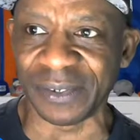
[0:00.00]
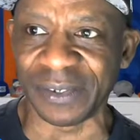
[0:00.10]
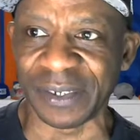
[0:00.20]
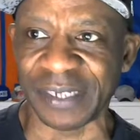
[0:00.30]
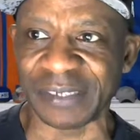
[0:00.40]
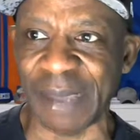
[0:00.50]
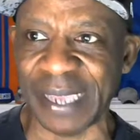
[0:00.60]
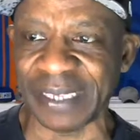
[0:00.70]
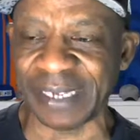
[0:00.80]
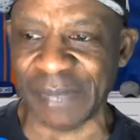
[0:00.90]
the Knicks
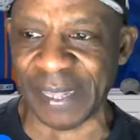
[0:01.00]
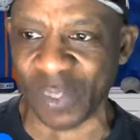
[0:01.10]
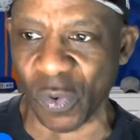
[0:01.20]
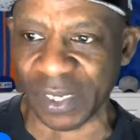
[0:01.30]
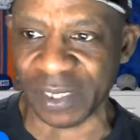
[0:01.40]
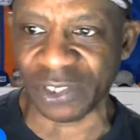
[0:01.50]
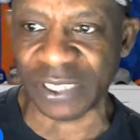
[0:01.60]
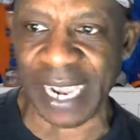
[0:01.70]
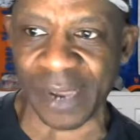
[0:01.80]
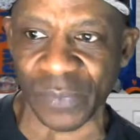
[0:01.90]
might get, man, throw it in the
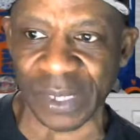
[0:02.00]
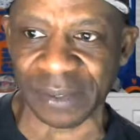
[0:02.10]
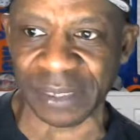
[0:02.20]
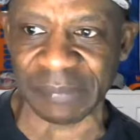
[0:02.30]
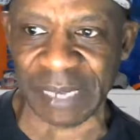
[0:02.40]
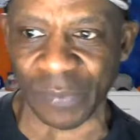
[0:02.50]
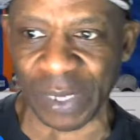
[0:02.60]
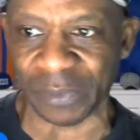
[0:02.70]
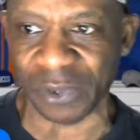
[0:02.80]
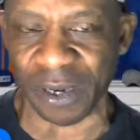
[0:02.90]
chat and we'll see, man.
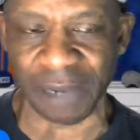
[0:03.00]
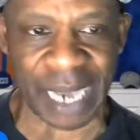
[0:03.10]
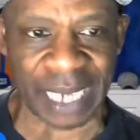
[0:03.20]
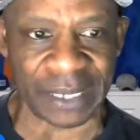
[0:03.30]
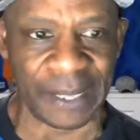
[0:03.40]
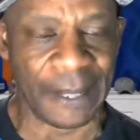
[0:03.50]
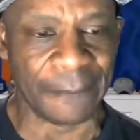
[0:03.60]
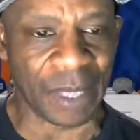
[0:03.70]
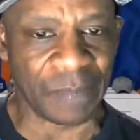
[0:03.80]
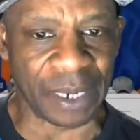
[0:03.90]
We'll talk about it.
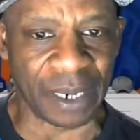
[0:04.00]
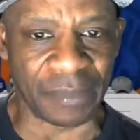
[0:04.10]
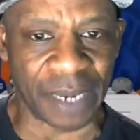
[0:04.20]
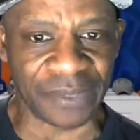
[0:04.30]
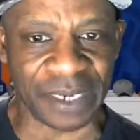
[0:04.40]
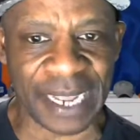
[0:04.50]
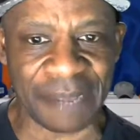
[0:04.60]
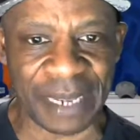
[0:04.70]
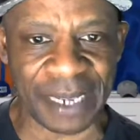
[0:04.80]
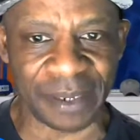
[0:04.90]
But other than that,
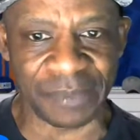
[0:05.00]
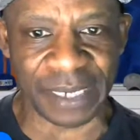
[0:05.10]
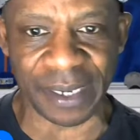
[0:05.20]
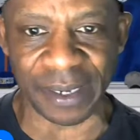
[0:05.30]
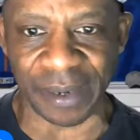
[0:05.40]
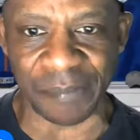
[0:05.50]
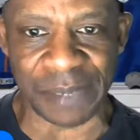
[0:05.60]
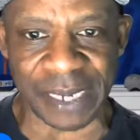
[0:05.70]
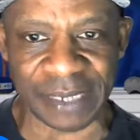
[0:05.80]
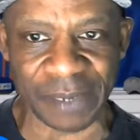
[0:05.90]
man,
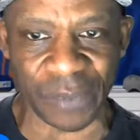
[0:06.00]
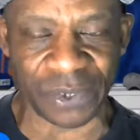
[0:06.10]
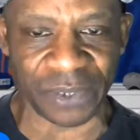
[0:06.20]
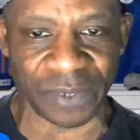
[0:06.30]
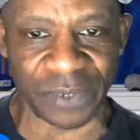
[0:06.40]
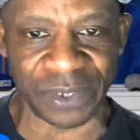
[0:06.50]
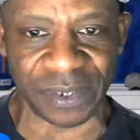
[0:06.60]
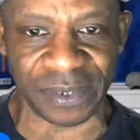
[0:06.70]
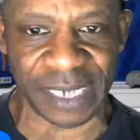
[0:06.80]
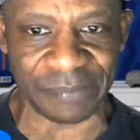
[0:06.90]
BX, man, what's
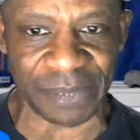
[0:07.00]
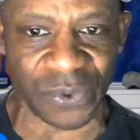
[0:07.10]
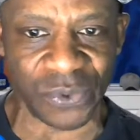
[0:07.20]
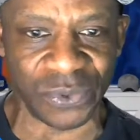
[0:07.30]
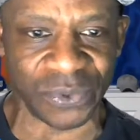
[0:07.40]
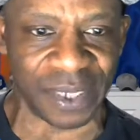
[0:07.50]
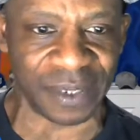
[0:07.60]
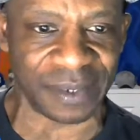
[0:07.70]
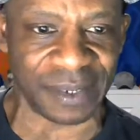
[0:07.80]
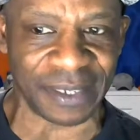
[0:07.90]
your take, man? Who do you
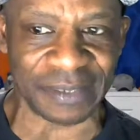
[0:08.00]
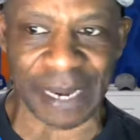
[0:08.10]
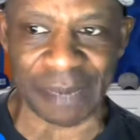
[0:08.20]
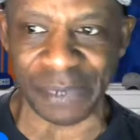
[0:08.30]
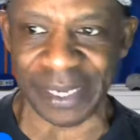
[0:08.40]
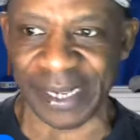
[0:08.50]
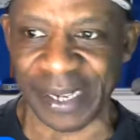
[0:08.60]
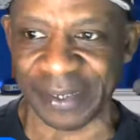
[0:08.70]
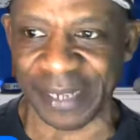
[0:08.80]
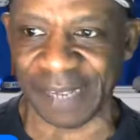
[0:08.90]
think the Knicks might bring in here
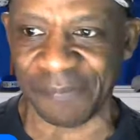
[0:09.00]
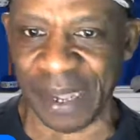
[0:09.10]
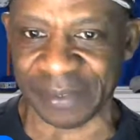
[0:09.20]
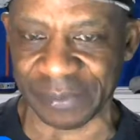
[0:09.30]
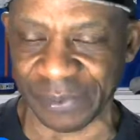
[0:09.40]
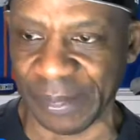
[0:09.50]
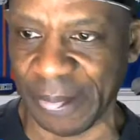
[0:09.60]
today if possible?